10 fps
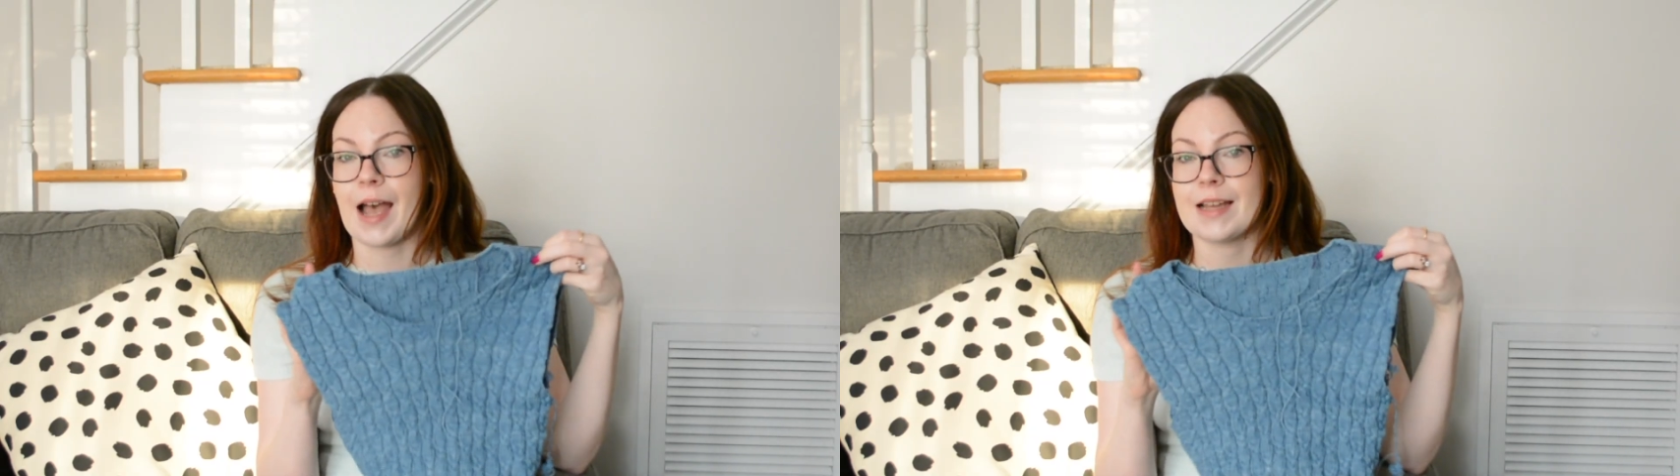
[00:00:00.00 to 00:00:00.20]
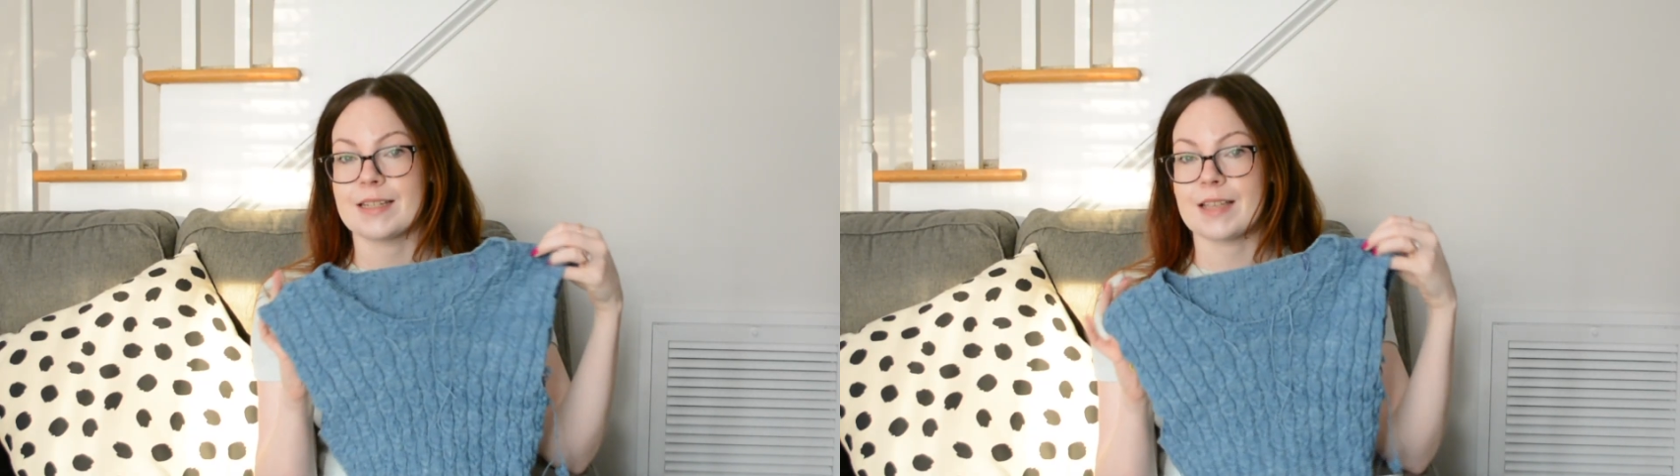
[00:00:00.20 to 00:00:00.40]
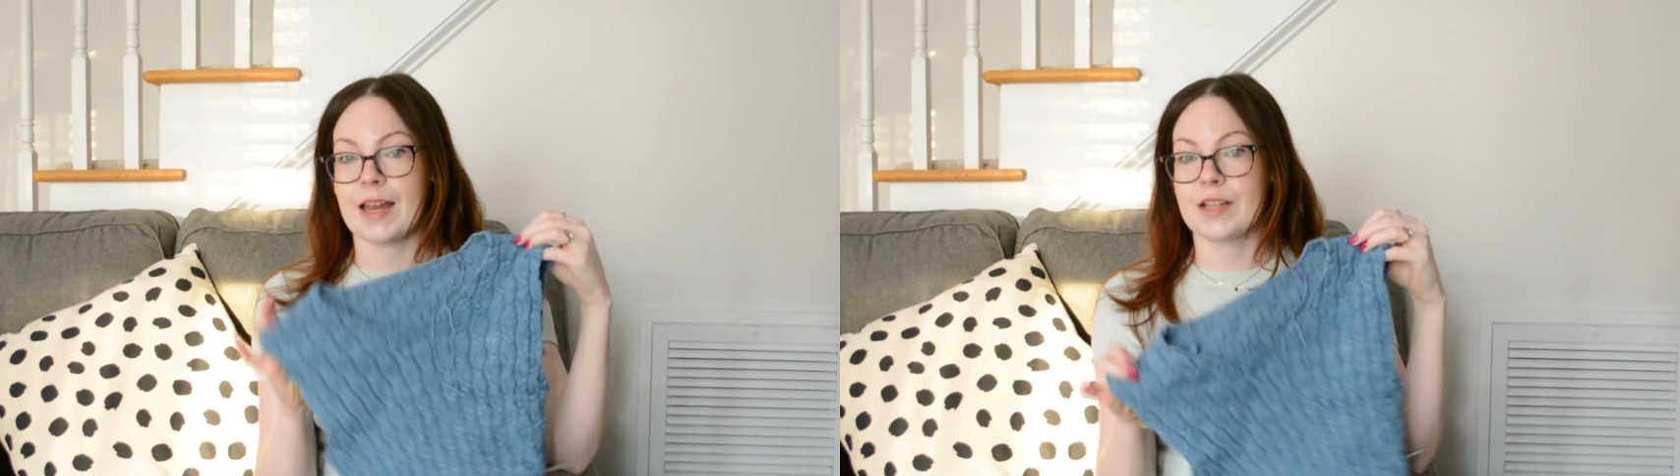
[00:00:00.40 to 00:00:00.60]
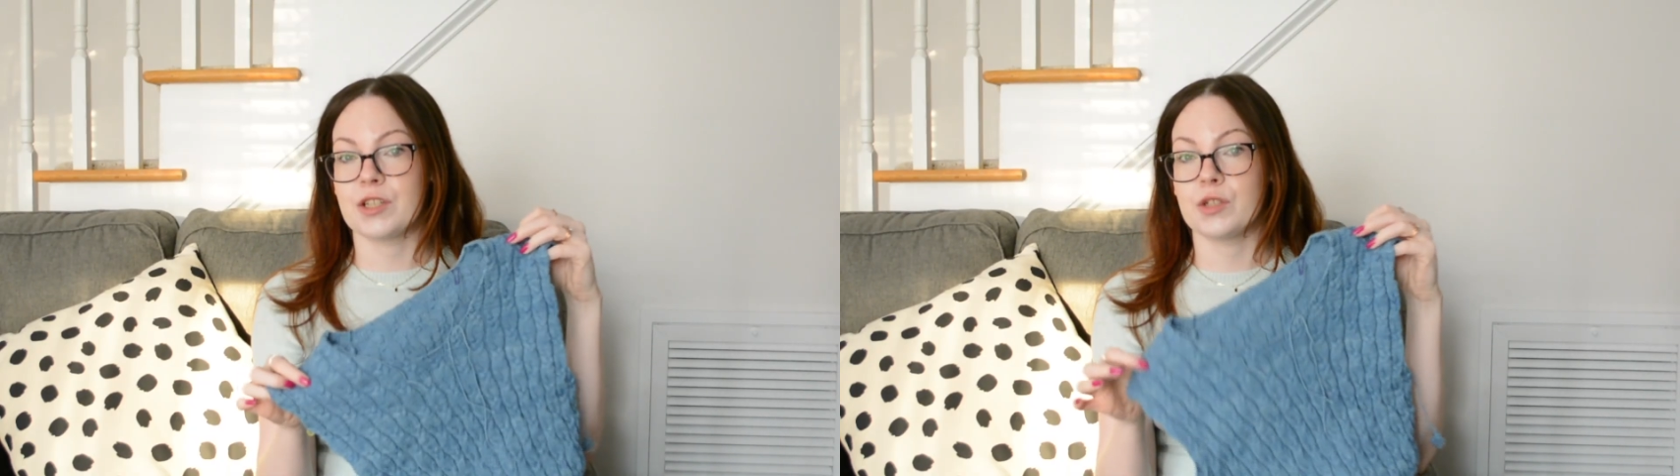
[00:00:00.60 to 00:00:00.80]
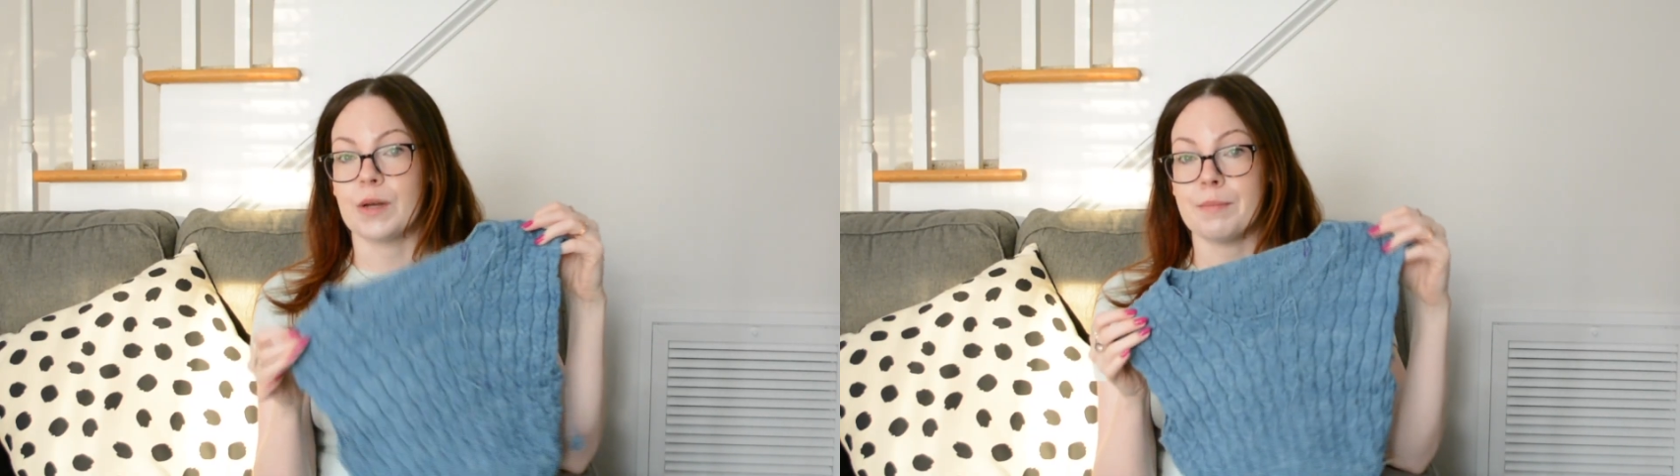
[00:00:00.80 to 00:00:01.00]
I decided
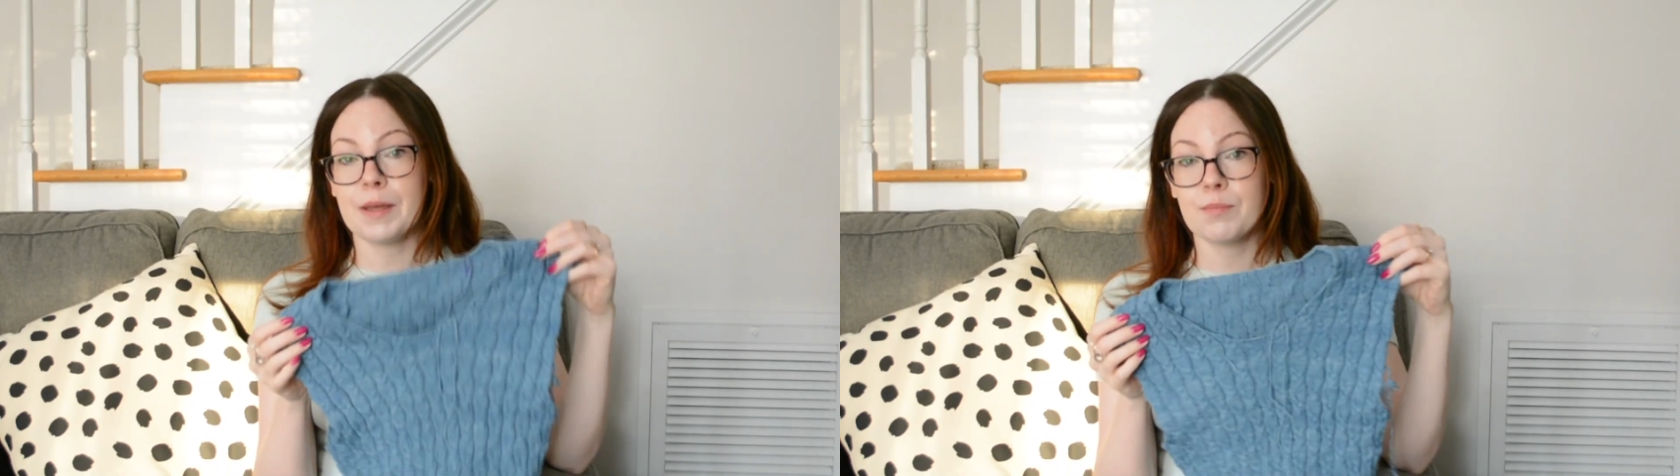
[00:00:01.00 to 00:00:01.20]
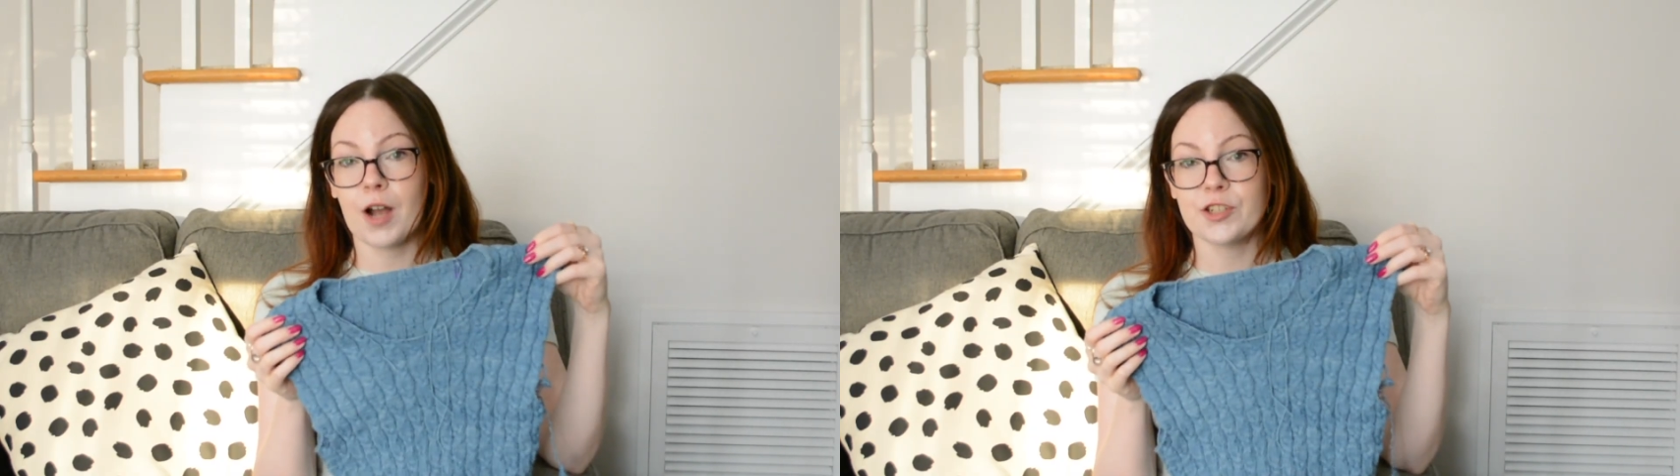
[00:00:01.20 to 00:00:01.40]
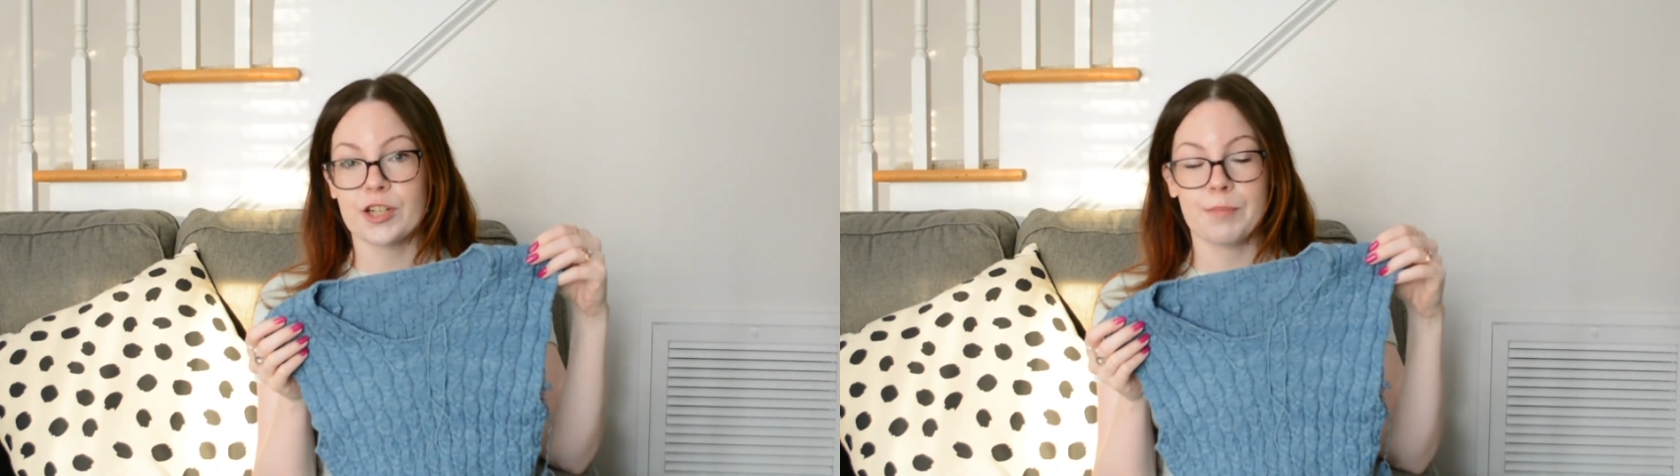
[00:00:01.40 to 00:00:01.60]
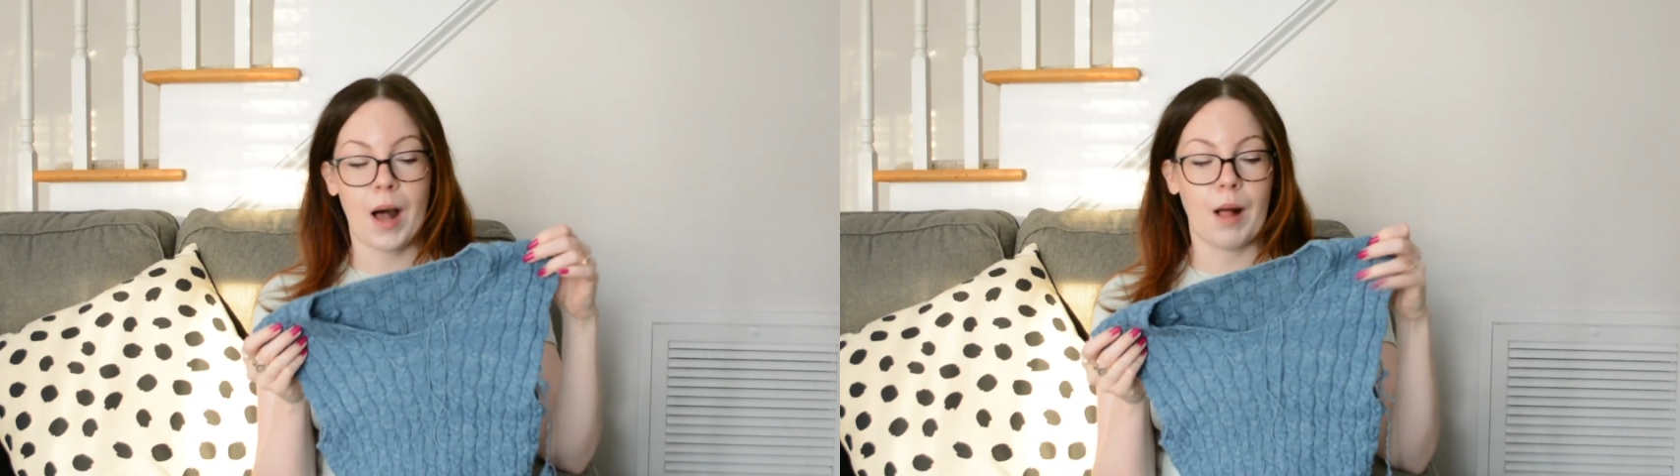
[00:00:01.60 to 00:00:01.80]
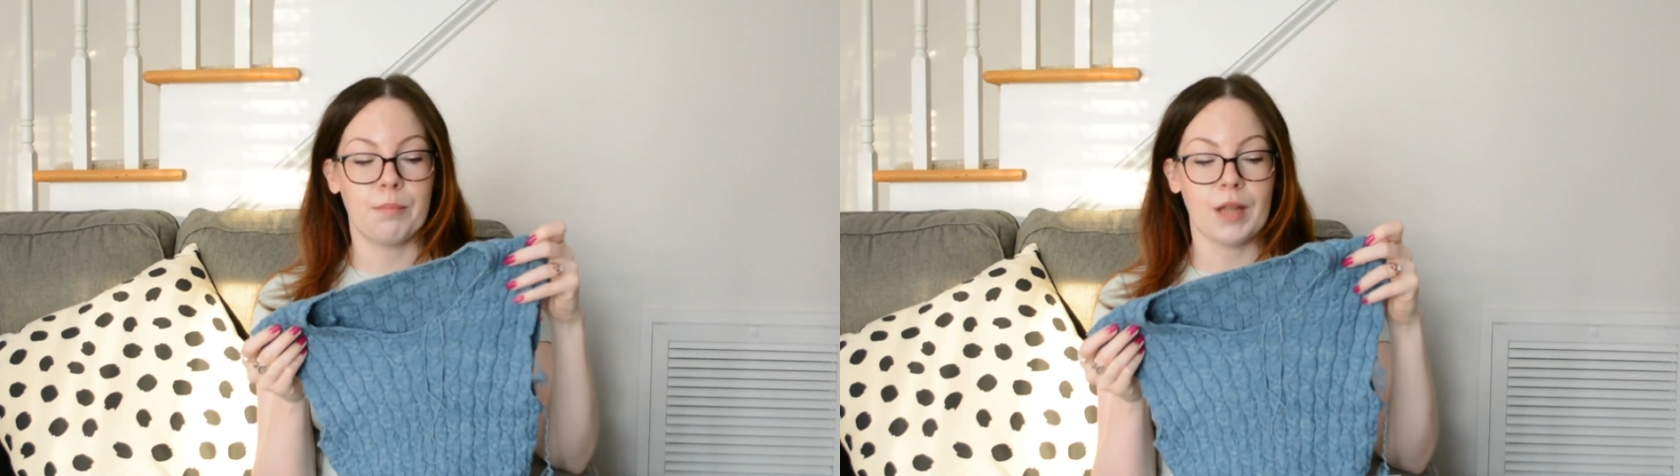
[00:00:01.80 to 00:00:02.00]
to do a mid-project
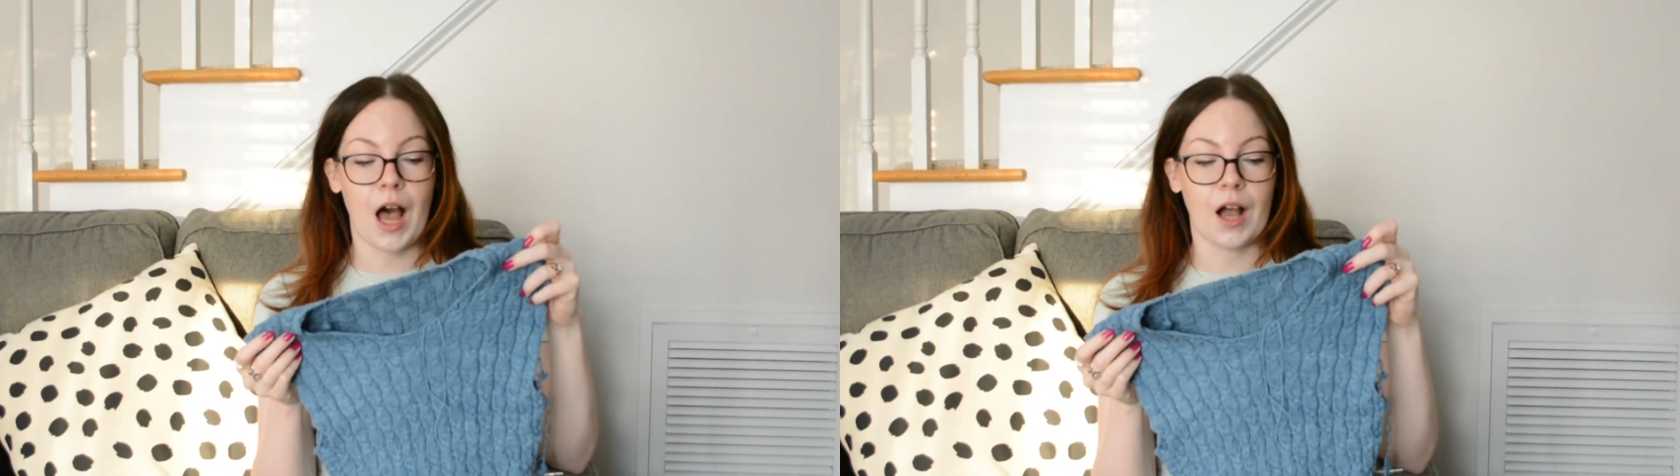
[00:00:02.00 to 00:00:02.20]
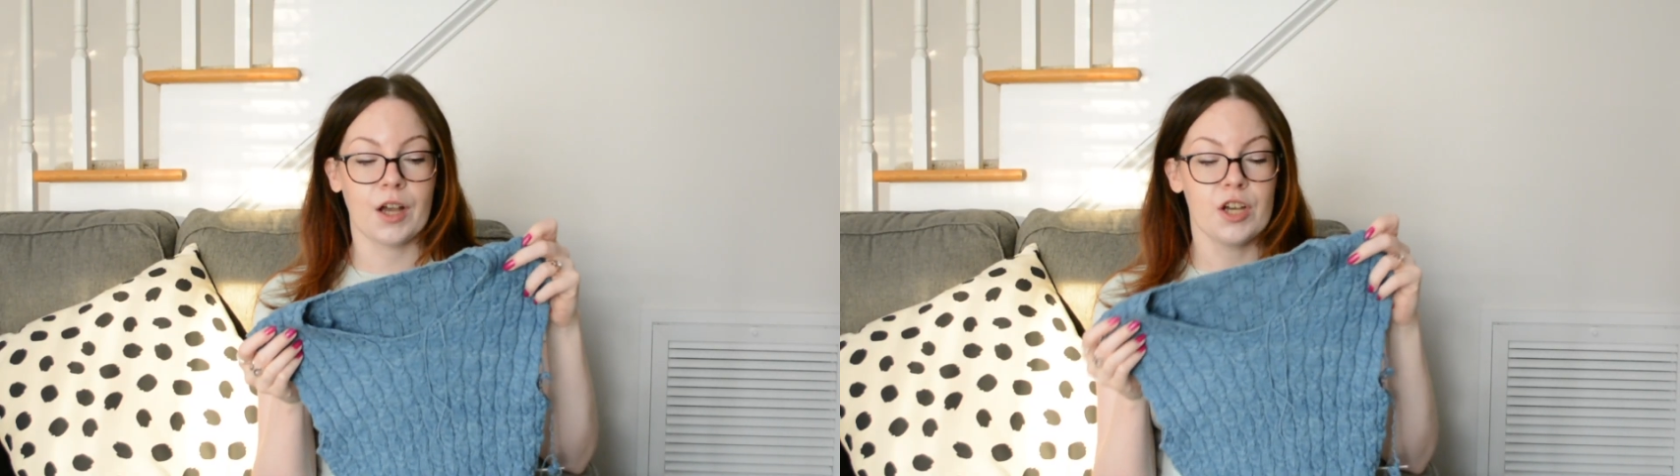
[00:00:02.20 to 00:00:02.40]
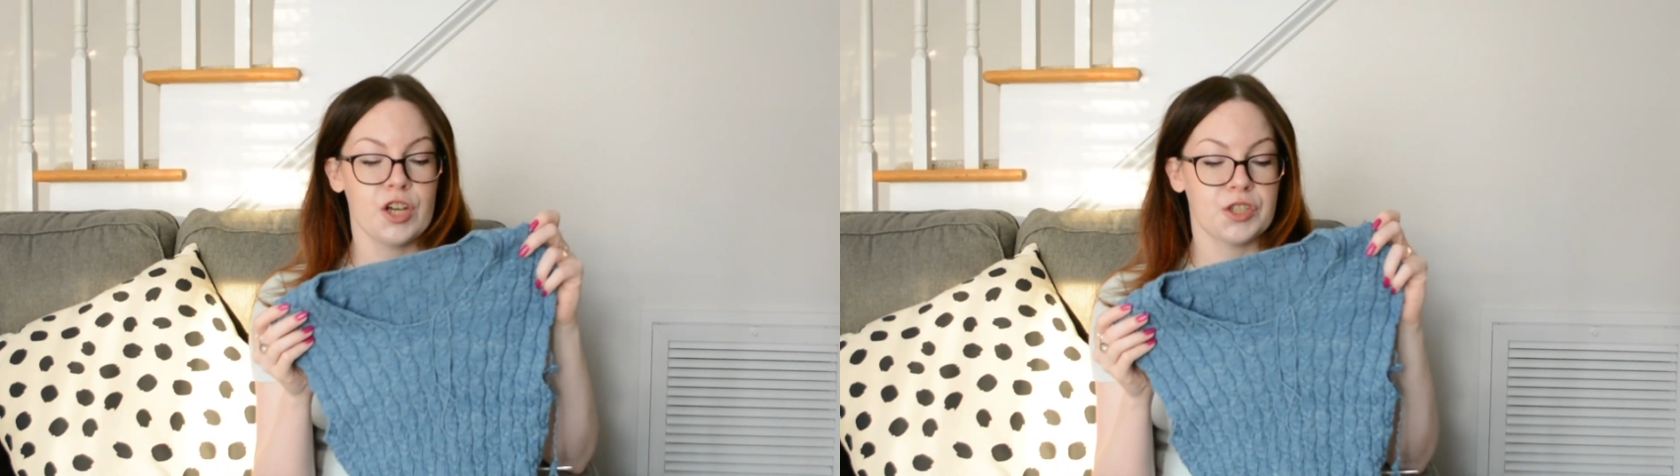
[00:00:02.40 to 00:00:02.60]
block